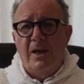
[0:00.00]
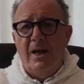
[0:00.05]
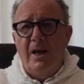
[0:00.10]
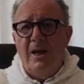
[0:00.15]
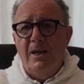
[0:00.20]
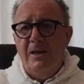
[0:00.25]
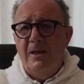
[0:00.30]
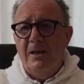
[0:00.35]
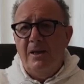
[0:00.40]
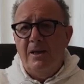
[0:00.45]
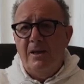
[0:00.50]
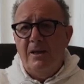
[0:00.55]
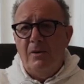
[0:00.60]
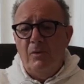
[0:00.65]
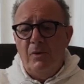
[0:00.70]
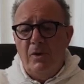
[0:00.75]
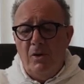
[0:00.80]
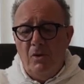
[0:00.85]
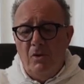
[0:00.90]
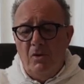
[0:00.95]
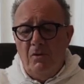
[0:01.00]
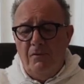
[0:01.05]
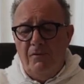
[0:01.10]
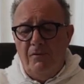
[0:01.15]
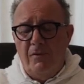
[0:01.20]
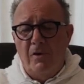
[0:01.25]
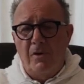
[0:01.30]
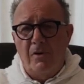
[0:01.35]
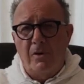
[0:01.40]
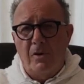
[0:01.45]
And we go
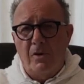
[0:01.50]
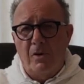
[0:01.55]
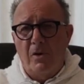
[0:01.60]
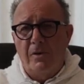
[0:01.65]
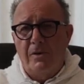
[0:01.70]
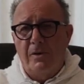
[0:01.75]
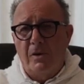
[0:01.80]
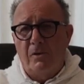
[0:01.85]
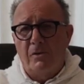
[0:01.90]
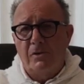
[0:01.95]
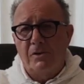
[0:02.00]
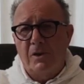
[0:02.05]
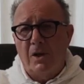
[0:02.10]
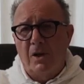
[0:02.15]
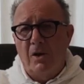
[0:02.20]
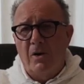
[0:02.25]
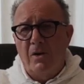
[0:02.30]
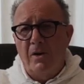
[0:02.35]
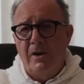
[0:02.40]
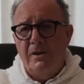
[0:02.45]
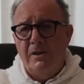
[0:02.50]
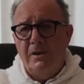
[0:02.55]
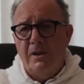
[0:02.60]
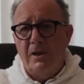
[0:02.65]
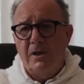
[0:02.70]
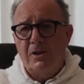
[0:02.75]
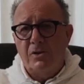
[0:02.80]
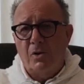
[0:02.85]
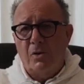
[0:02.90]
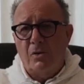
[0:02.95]
for corticosteroids,
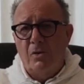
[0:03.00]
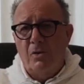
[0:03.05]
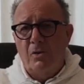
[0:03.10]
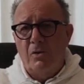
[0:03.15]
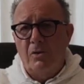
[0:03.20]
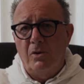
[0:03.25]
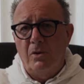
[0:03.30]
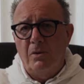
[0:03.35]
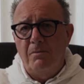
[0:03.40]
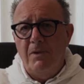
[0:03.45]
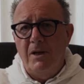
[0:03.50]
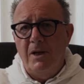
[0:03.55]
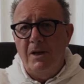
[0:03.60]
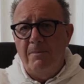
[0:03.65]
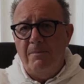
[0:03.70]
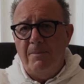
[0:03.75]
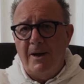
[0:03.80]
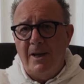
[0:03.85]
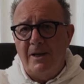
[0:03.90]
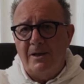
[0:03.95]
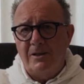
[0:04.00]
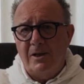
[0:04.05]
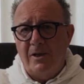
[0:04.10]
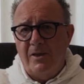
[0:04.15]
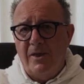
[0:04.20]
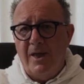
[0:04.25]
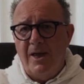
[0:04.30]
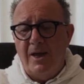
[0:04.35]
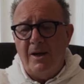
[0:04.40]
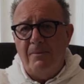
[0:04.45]
the so-called mini-pulse
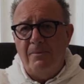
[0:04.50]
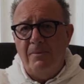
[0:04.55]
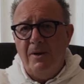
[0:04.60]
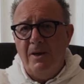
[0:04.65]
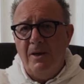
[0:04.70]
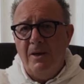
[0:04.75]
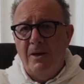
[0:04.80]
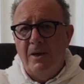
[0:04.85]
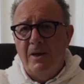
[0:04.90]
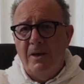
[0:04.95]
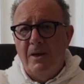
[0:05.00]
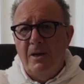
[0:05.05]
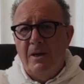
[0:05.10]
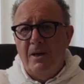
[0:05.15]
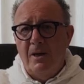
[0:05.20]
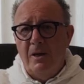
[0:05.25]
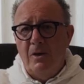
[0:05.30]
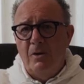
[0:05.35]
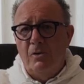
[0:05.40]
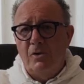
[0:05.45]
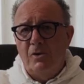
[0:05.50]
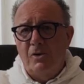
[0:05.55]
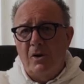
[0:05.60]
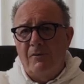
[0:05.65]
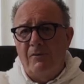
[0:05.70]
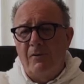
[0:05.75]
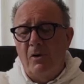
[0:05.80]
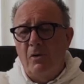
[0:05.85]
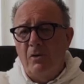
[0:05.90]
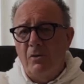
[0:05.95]
therapy, use
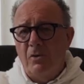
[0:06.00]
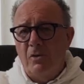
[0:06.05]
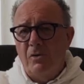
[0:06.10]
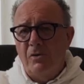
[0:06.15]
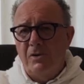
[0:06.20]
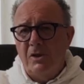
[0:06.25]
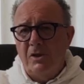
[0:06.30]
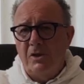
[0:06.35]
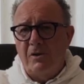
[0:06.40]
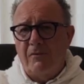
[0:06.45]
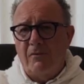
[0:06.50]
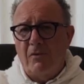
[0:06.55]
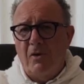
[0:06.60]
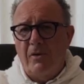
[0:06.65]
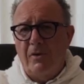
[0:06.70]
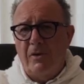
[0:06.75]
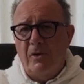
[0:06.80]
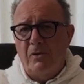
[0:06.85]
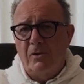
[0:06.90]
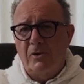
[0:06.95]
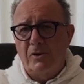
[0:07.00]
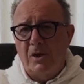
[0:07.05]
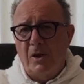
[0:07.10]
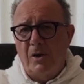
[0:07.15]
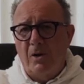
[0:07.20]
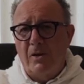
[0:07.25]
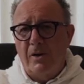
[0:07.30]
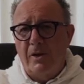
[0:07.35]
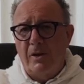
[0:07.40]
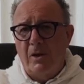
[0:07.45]
of low doses of
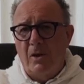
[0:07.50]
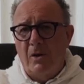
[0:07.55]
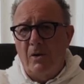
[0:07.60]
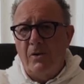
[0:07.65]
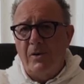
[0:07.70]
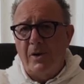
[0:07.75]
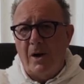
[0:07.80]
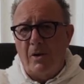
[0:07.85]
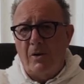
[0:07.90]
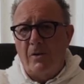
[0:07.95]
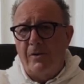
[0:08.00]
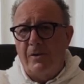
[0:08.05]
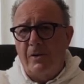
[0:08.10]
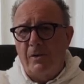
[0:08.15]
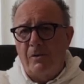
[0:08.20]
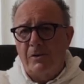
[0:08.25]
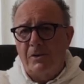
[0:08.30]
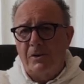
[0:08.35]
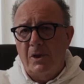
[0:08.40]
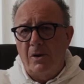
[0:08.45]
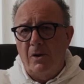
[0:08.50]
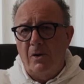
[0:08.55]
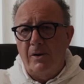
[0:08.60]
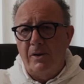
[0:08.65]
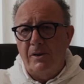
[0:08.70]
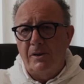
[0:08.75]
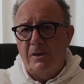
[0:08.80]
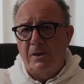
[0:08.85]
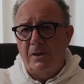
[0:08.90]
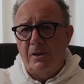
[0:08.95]
corticosteroid, oral
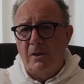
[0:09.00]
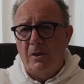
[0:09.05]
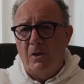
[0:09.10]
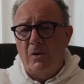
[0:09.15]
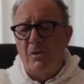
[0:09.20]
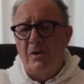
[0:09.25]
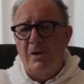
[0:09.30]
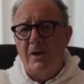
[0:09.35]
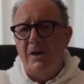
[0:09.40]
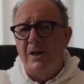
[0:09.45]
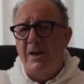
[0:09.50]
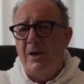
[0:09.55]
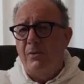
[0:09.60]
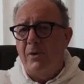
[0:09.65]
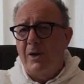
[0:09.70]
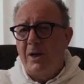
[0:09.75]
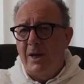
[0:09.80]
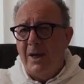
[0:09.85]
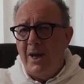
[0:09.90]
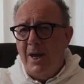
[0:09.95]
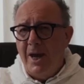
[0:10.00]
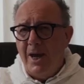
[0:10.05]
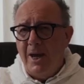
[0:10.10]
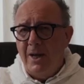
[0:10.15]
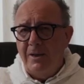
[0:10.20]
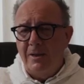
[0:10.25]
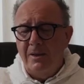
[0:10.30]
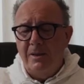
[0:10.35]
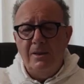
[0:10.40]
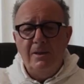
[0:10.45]
corticosteroids only in the
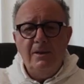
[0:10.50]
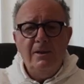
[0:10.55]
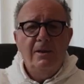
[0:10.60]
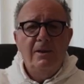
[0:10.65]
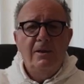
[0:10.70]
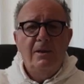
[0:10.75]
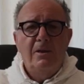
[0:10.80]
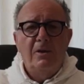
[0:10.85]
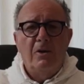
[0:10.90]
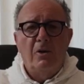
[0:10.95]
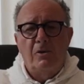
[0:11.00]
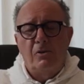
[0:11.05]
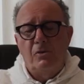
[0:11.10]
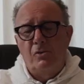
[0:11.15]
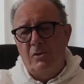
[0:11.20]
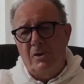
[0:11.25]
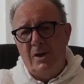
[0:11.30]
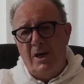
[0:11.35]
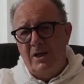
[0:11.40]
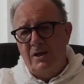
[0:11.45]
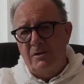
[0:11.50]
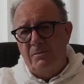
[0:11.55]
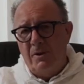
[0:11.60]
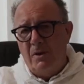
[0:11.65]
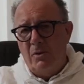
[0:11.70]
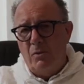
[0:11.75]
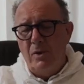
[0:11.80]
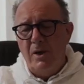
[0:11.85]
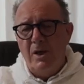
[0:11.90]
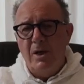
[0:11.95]
weekend, or 2 days
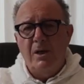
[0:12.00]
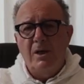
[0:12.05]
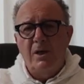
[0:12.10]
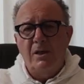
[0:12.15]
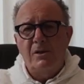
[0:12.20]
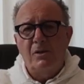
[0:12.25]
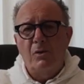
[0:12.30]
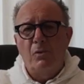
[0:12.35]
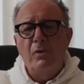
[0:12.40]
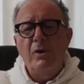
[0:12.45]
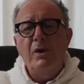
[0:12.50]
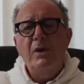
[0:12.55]
per week, as you